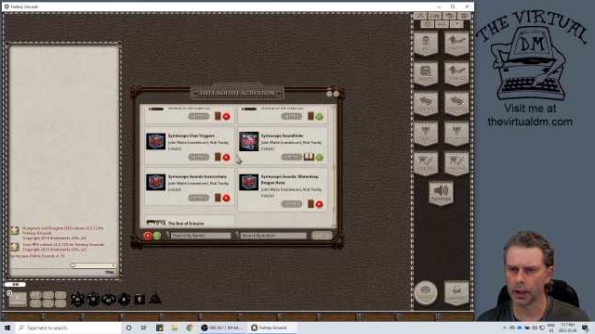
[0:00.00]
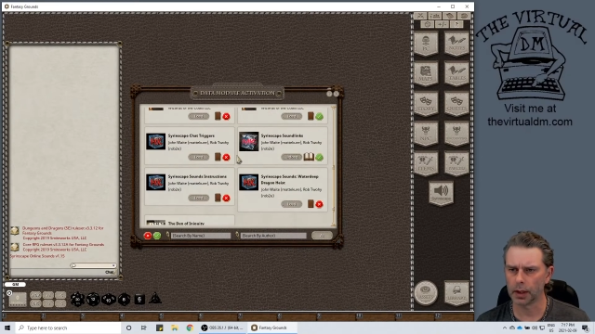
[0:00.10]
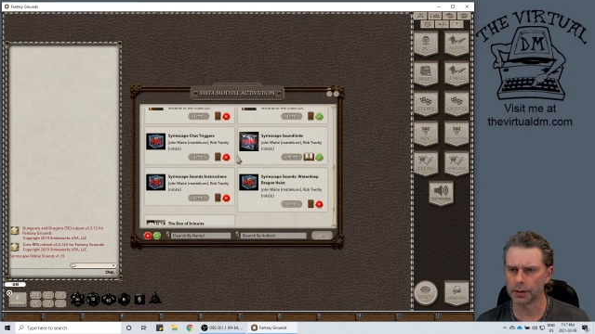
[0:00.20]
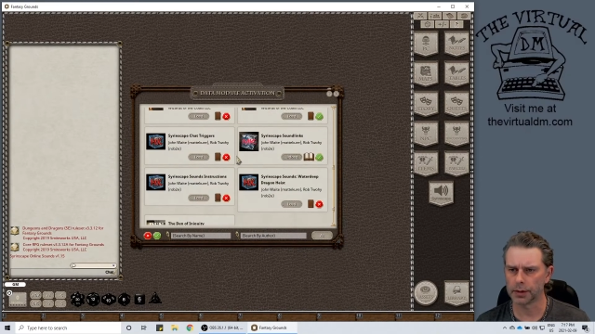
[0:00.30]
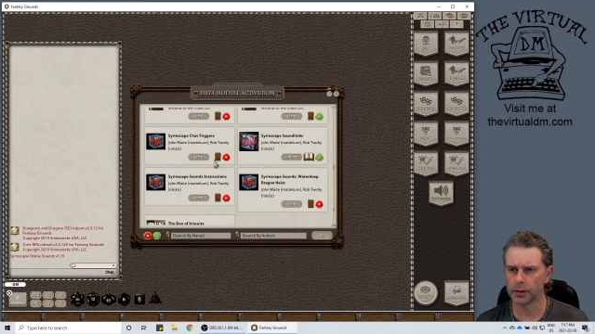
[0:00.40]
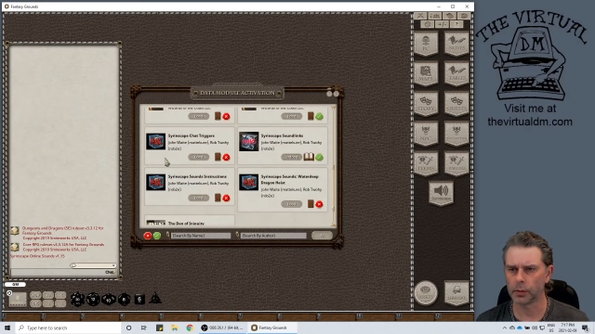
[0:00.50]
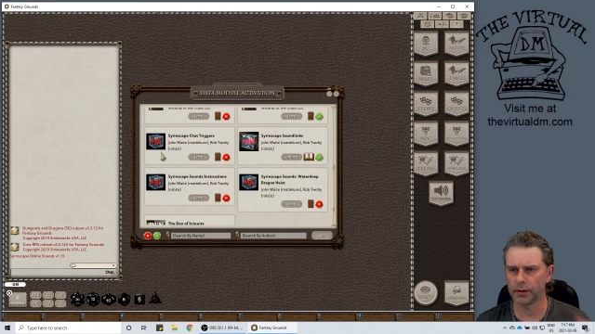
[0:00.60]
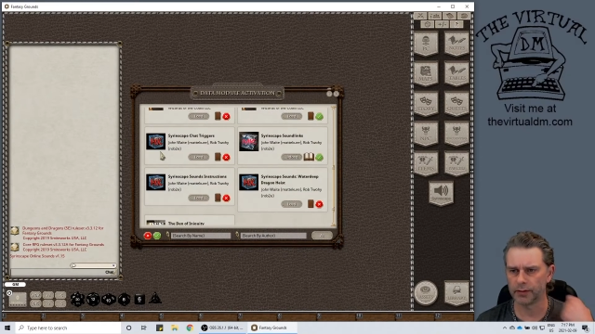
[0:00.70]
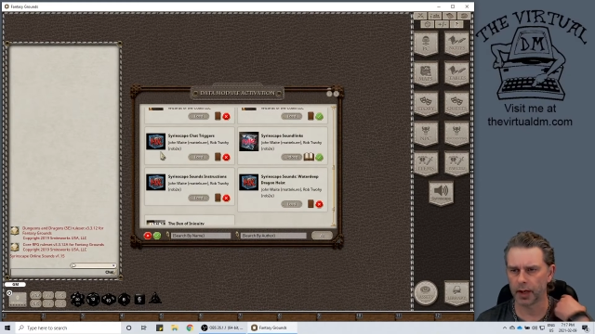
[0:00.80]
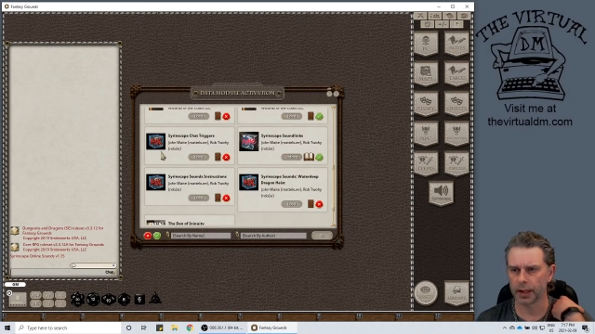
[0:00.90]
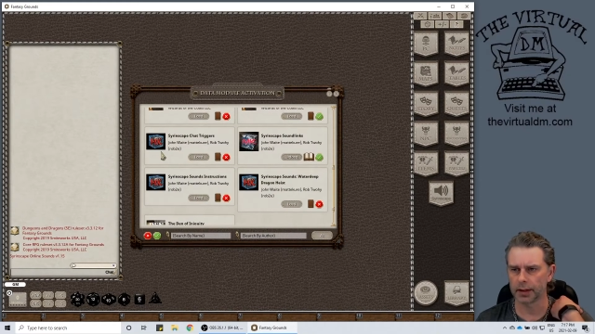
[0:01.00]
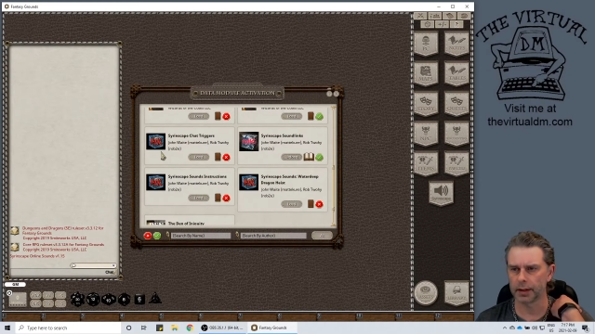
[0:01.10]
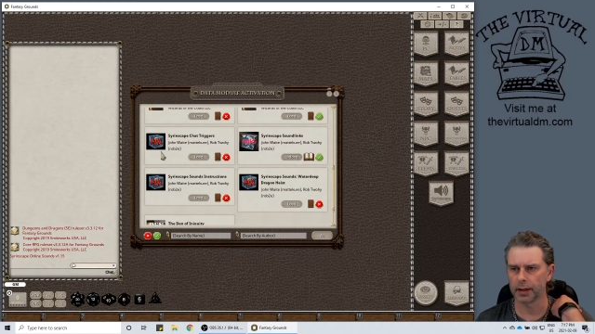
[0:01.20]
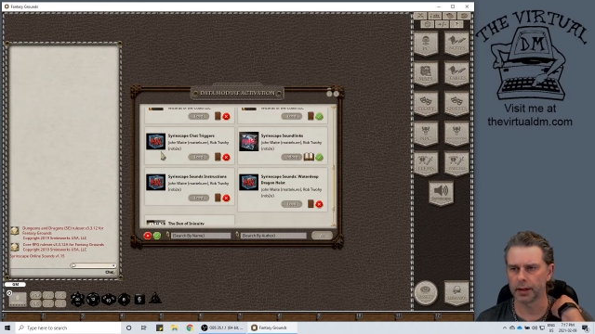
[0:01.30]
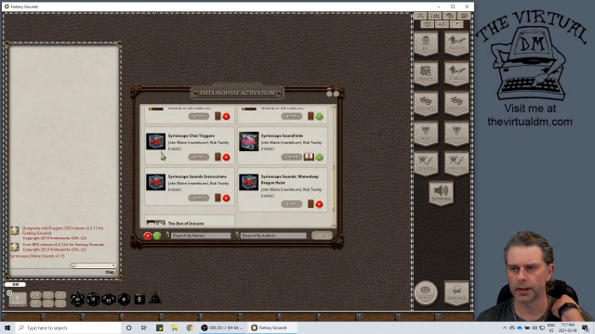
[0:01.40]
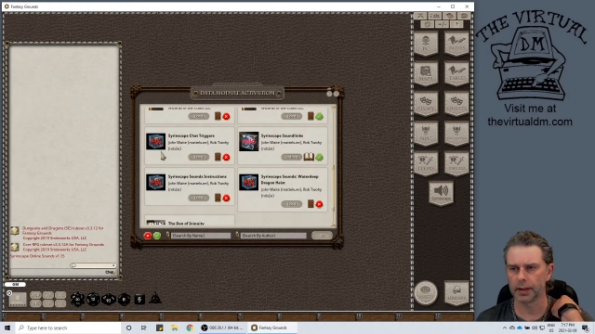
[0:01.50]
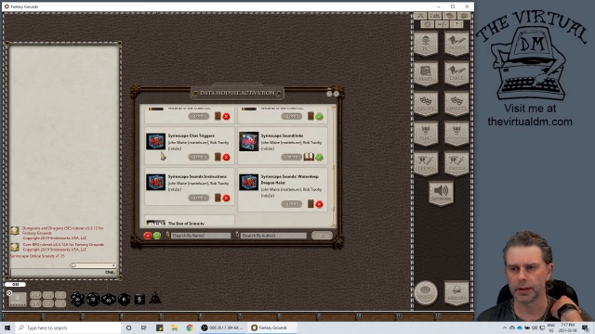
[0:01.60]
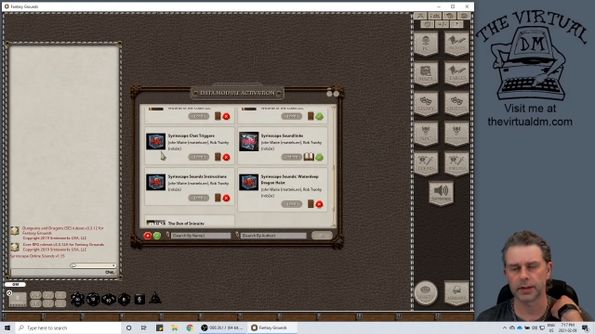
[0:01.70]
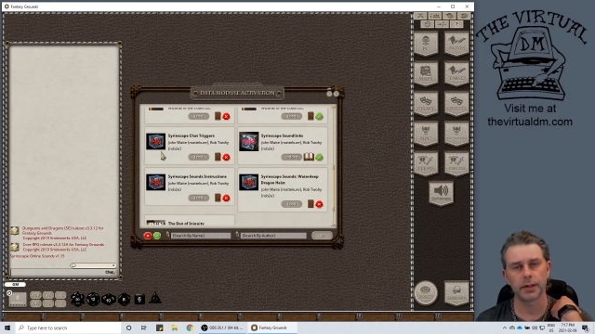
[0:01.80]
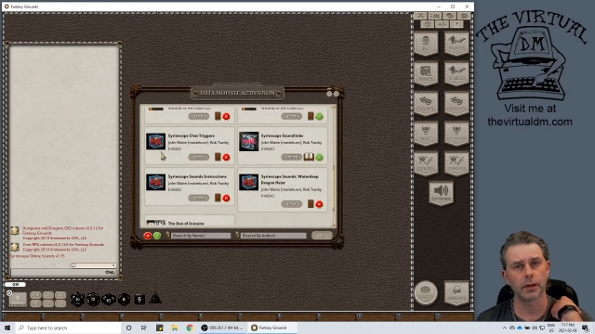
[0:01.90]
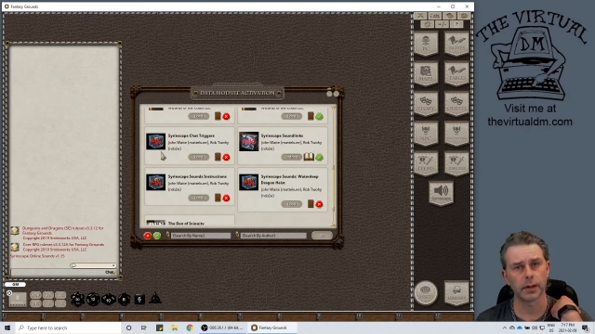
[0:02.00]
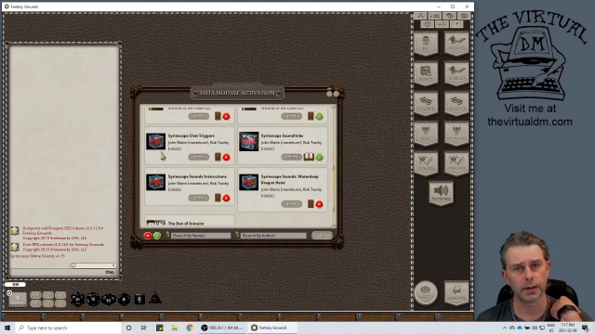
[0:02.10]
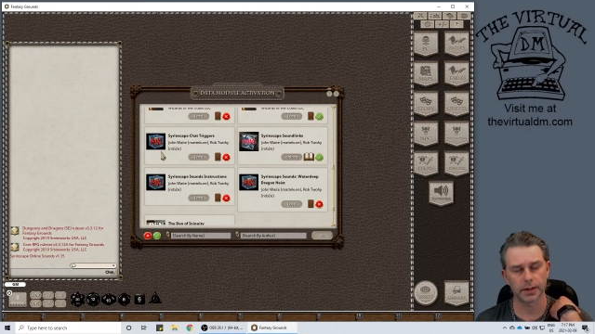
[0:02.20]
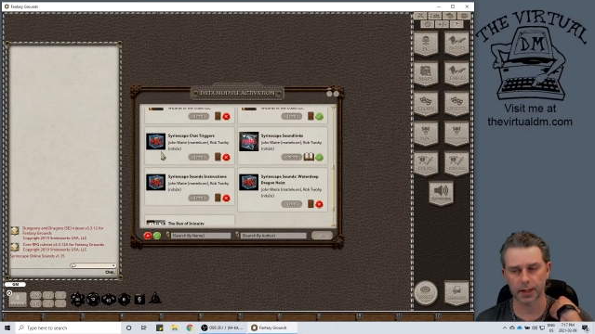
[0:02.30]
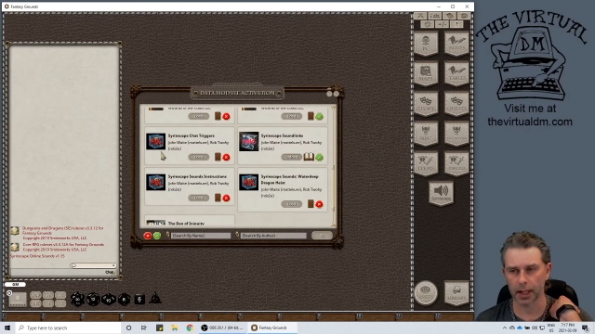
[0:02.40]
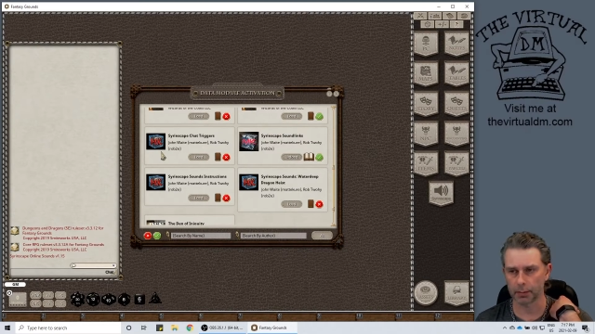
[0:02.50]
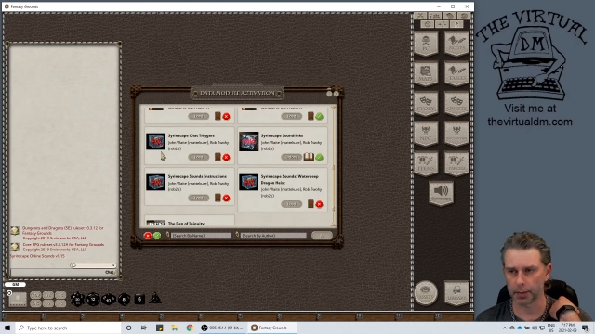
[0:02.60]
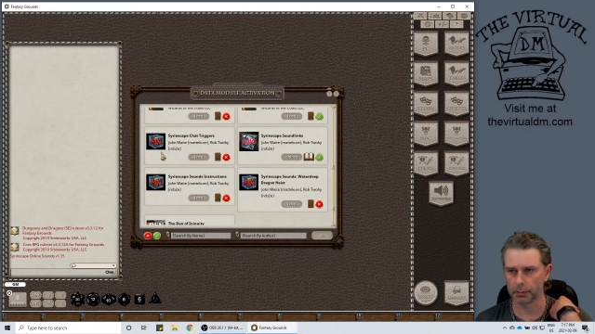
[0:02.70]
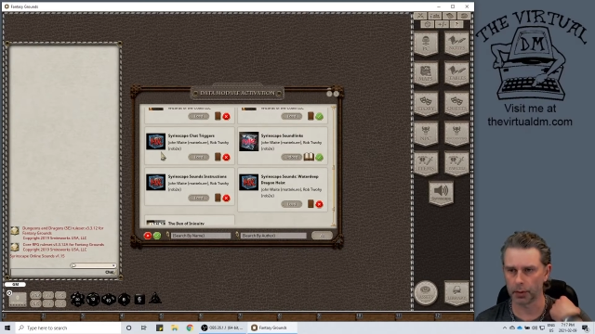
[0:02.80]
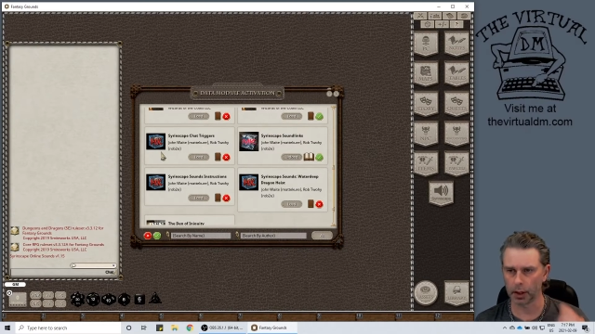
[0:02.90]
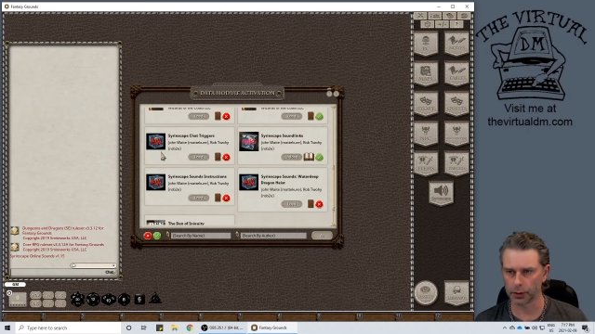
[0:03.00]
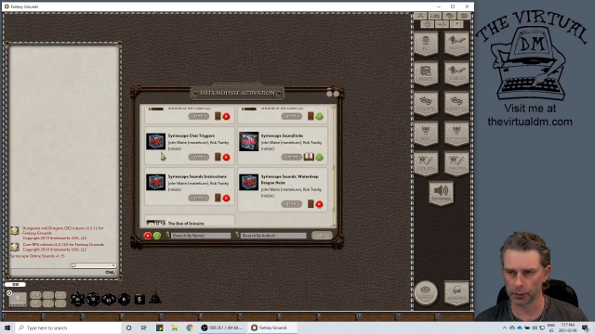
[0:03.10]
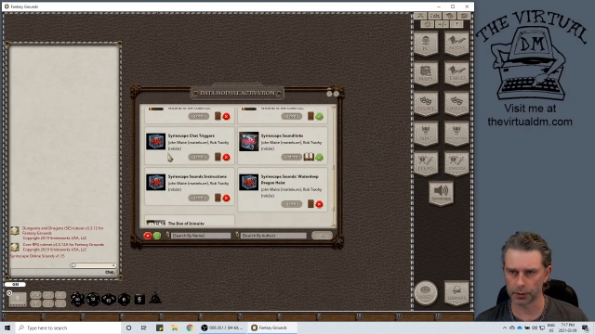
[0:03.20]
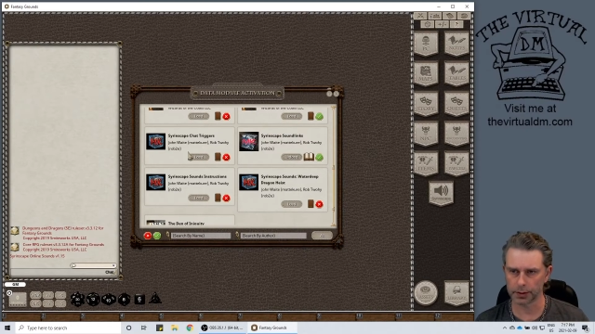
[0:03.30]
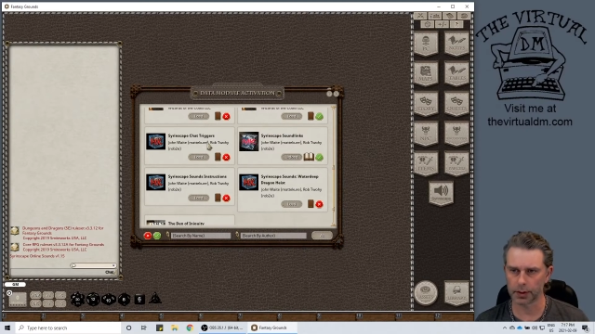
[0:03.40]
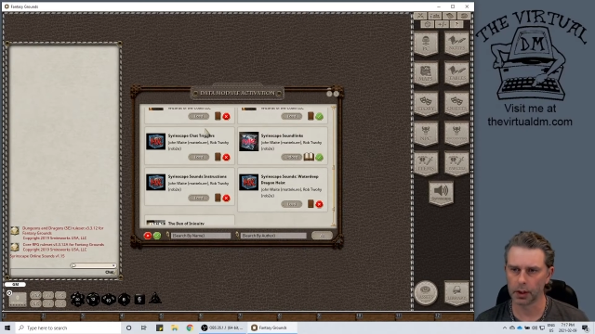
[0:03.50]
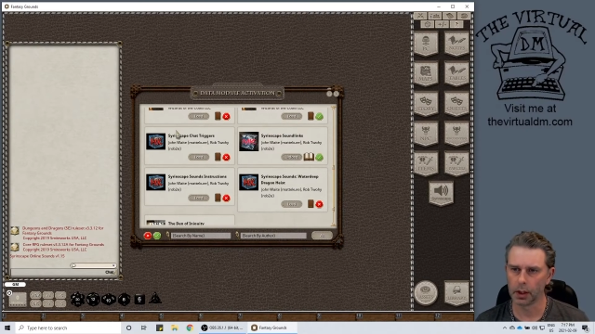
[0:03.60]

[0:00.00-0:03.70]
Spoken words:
until we find the Syrinscape modules.